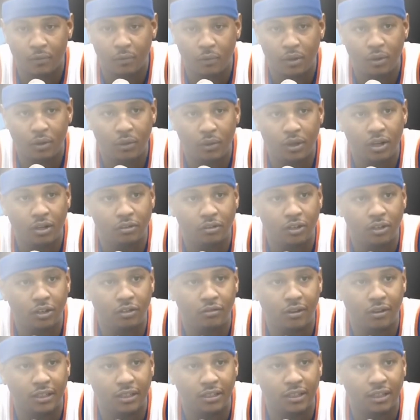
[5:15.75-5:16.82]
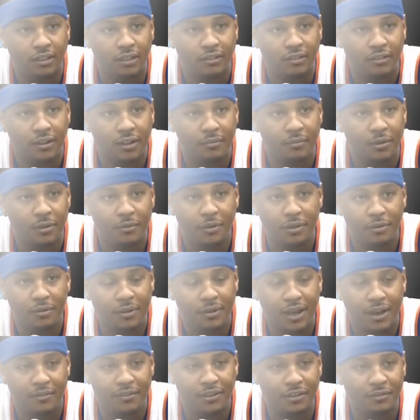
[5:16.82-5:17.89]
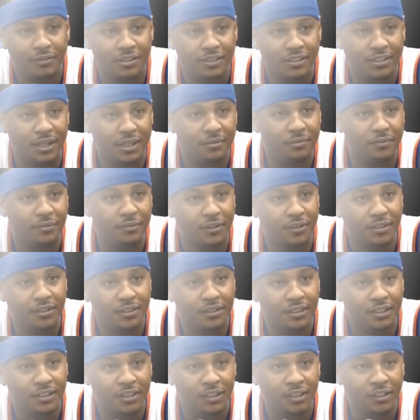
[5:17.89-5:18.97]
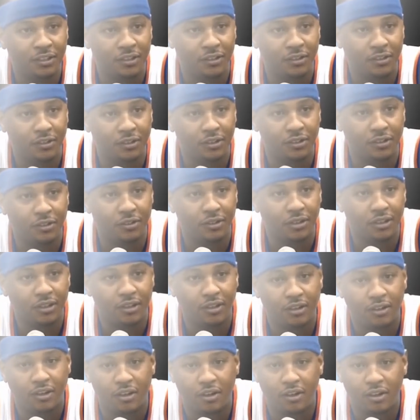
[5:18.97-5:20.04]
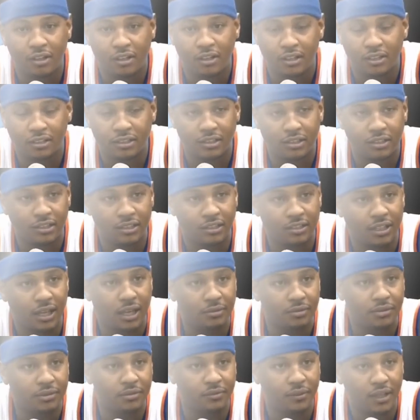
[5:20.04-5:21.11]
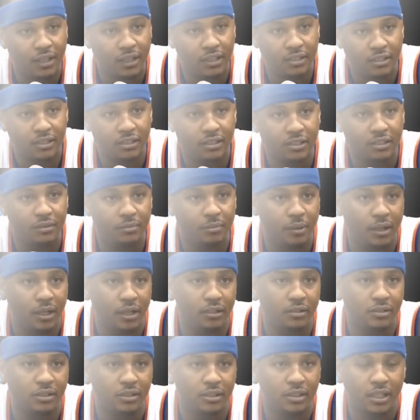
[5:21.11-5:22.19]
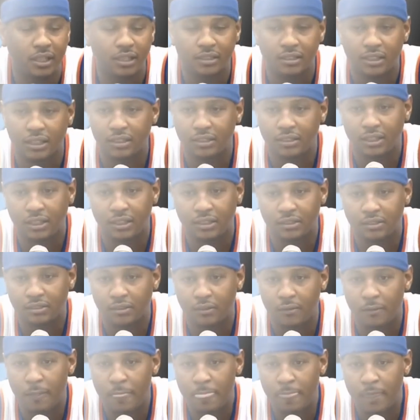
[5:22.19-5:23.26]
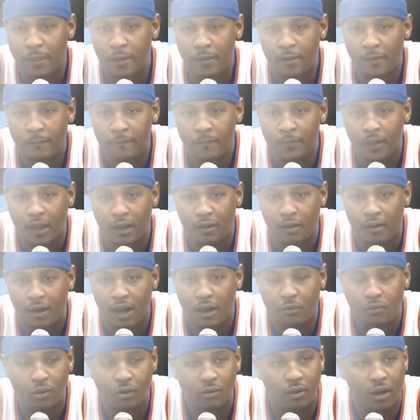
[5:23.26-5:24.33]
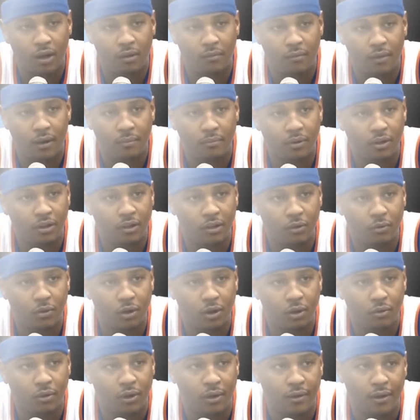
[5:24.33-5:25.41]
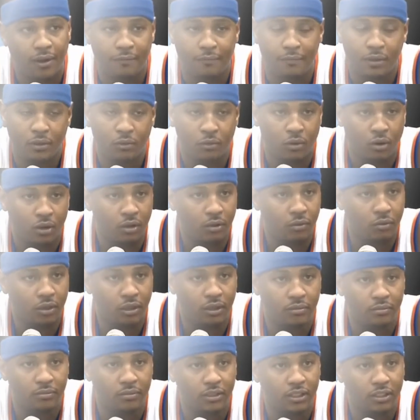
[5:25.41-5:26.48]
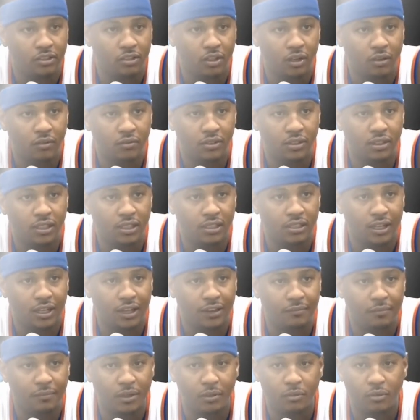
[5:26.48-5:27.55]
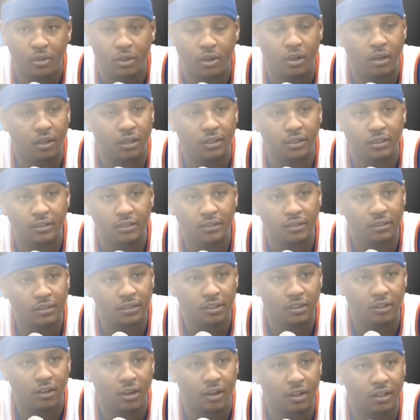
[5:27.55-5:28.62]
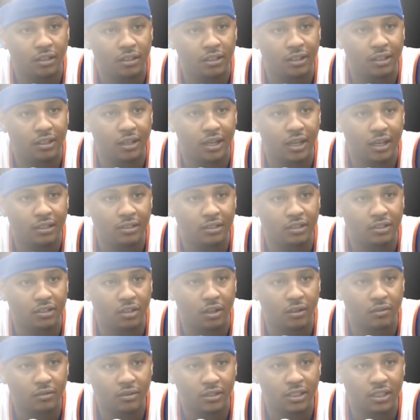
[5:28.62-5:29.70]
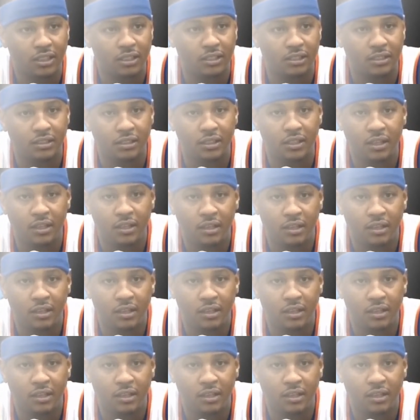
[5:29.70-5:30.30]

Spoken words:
we don't know right now. I mean, we haven't even stepped foot on the court. All of this is just observations and opinions and things like that. So I'm going to work with him. I've been working with him this offseason. I've been with all the, you know, all the young guys this offseason,